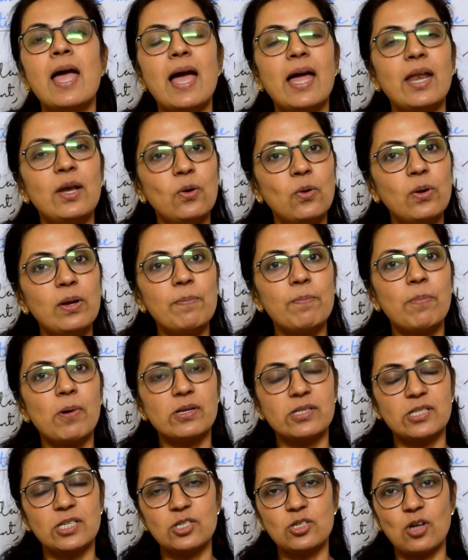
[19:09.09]
and no
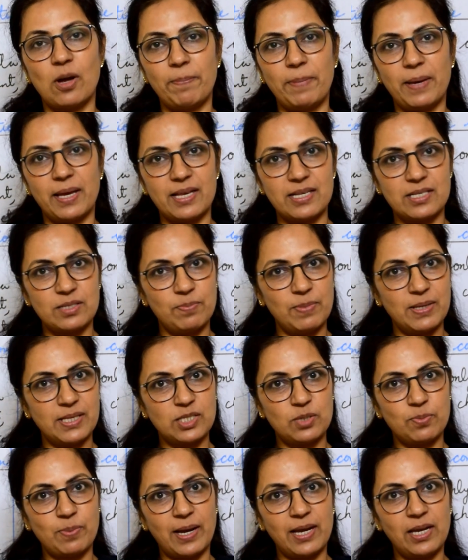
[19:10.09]
important topic is
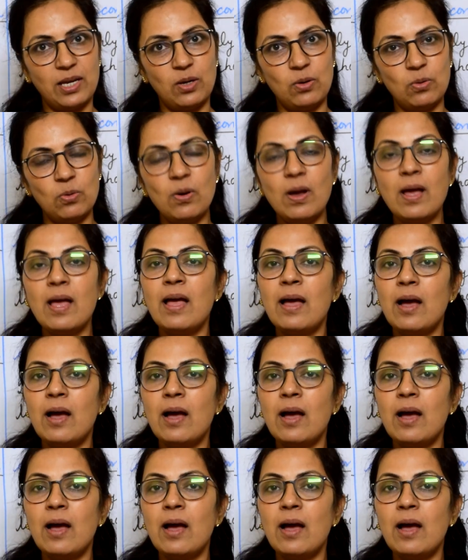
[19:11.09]
missed by you.